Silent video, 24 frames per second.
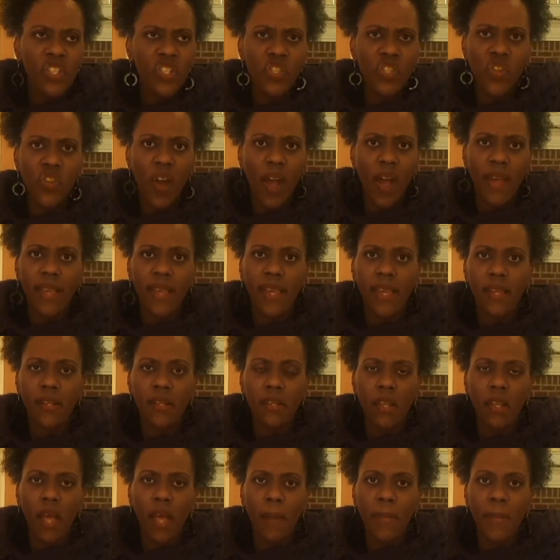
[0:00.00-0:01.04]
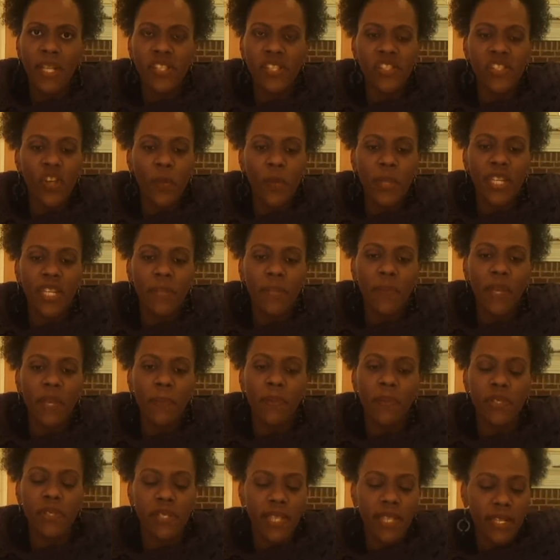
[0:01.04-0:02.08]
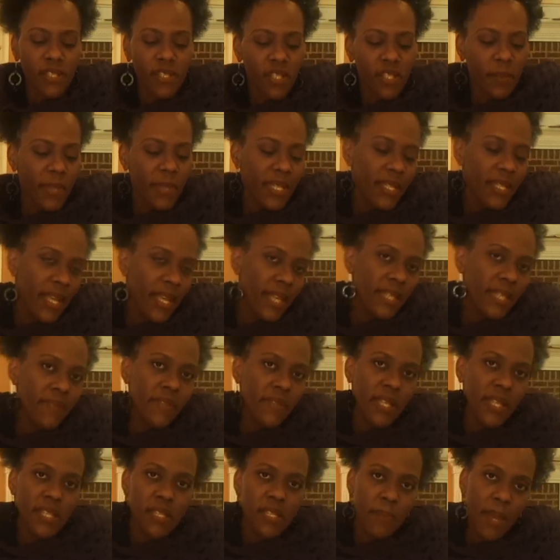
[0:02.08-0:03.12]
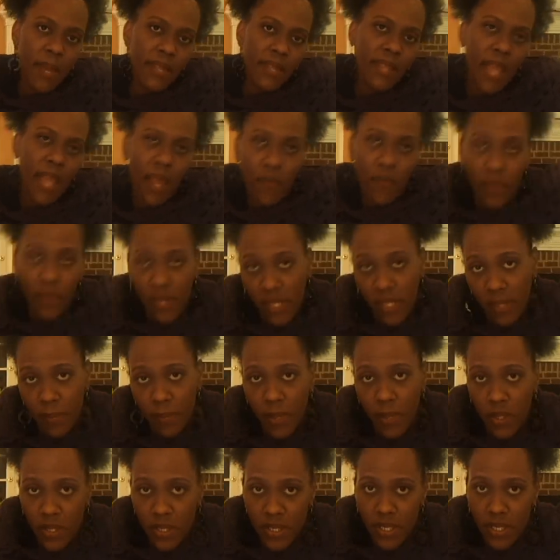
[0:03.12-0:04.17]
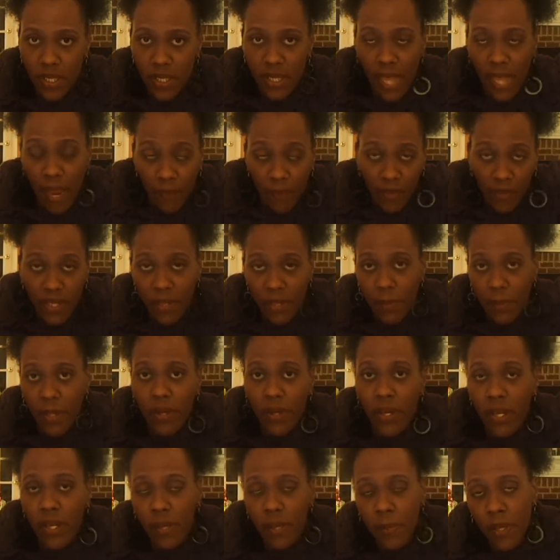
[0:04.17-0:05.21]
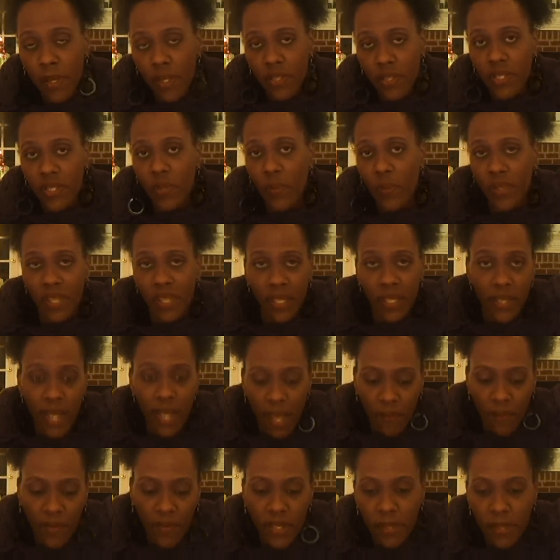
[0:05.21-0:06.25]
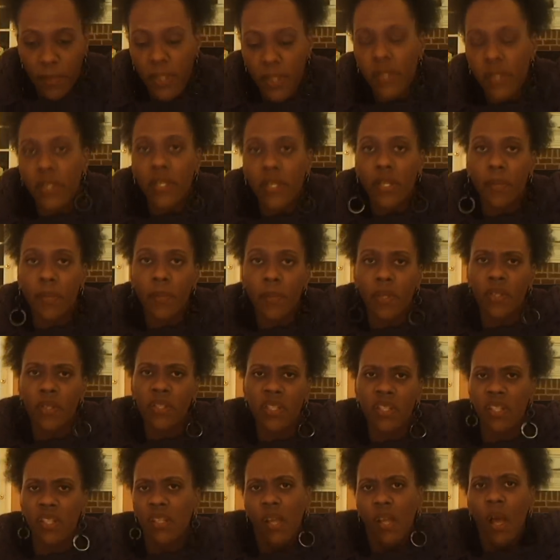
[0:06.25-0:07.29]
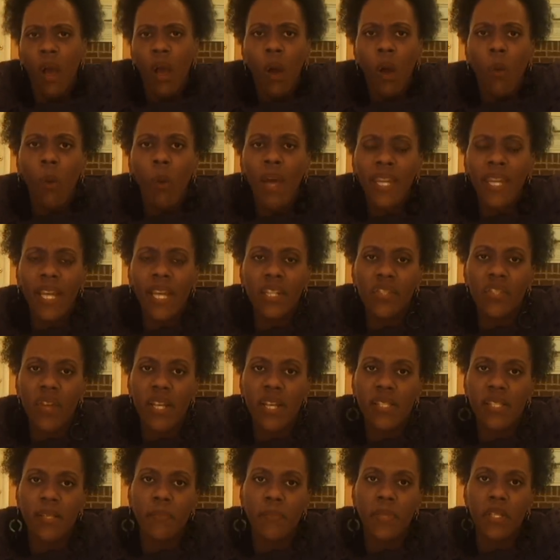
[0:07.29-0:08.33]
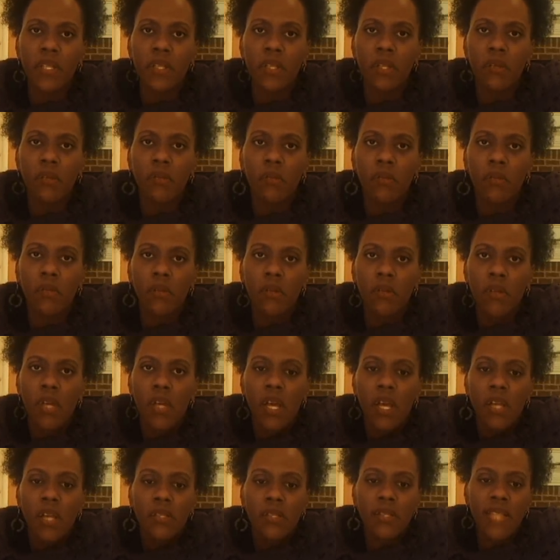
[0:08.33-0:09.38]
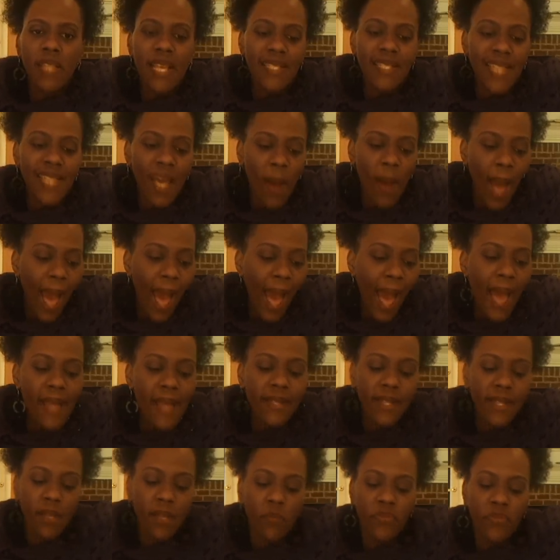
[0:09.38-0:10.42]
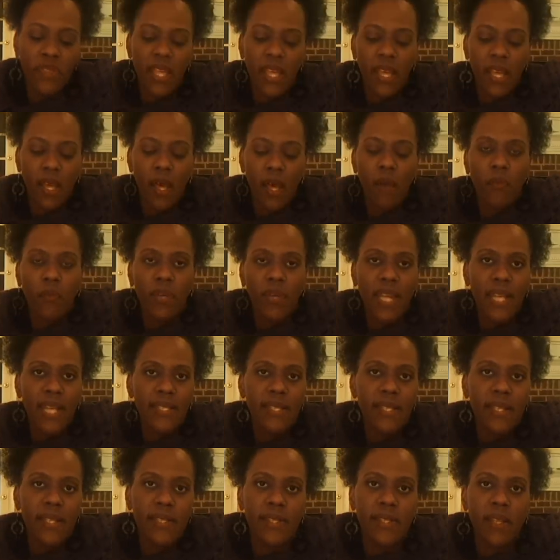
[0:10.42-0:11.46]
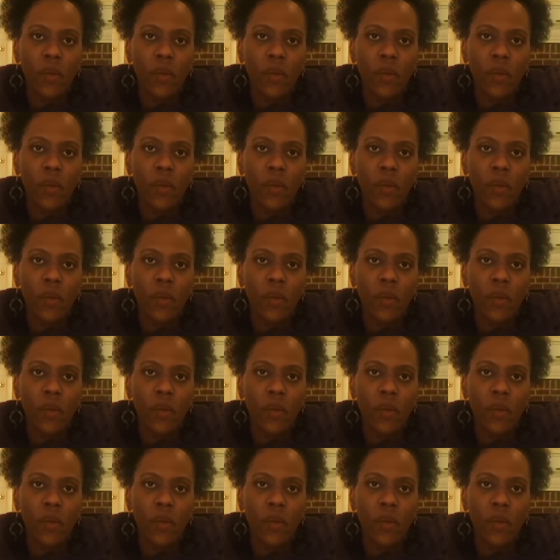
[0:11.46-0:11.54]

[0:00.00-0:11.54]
Just try it. I mean, so many people say so many negative things about the African community, African American community, within the African American community. Why not try something new? So that's how I think of when I